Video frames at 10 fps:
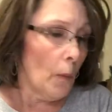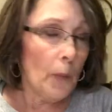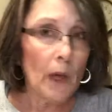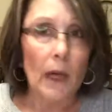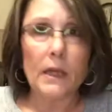
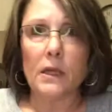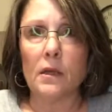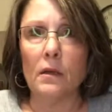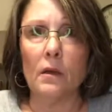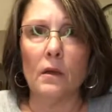But
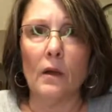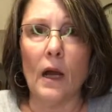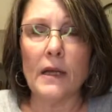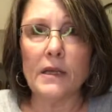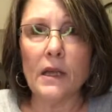
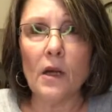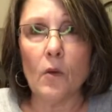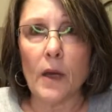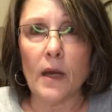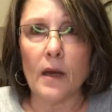I did
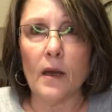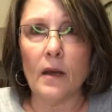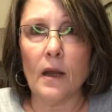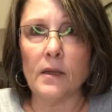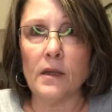go
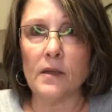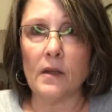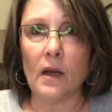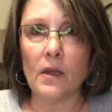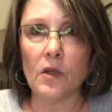ahead and
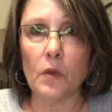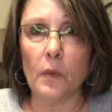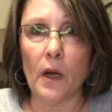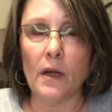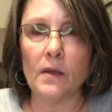decide to
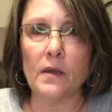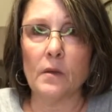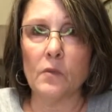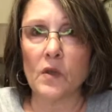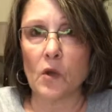buy
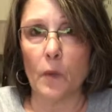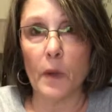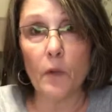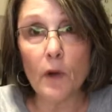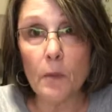some
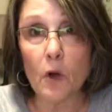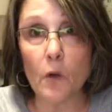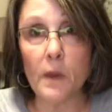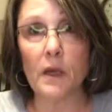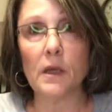Sculpey
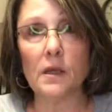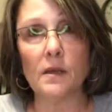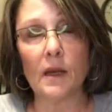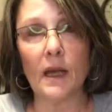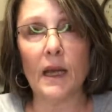Primo
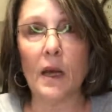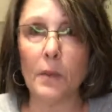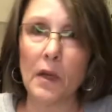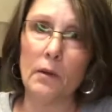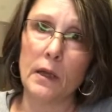because I
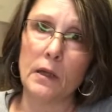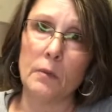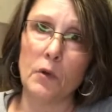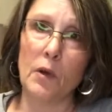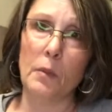kept hearing
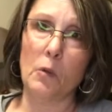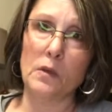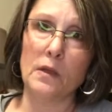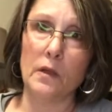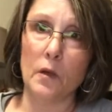that Primo
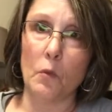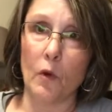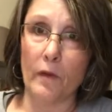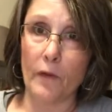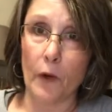was a little
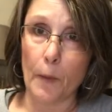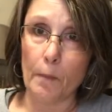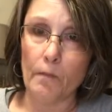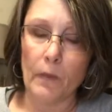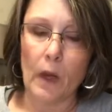more
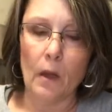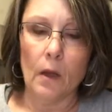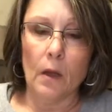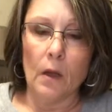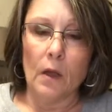firm.
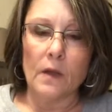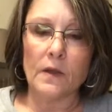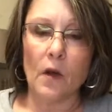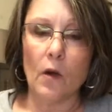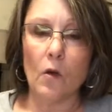
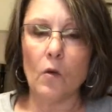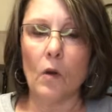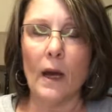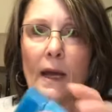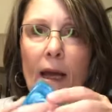
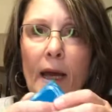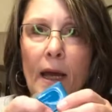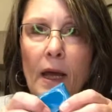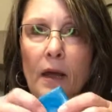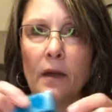So
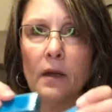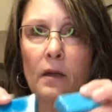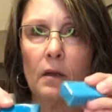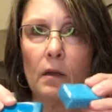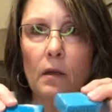I
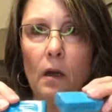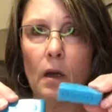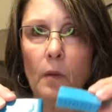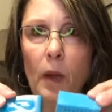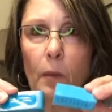
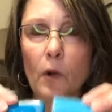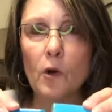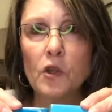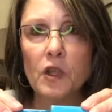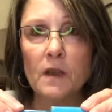
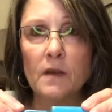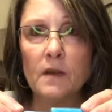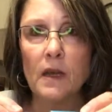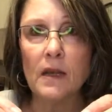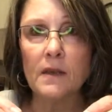
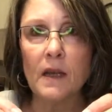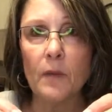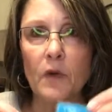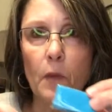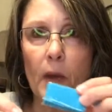purchased a
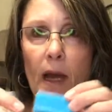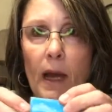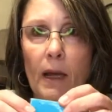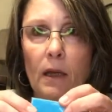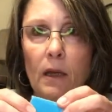sampler
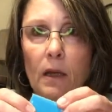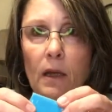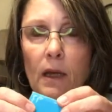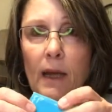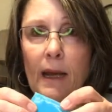pack, and
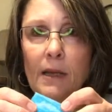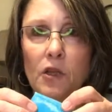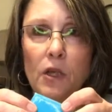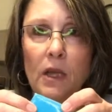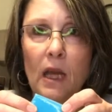it
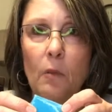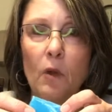actually came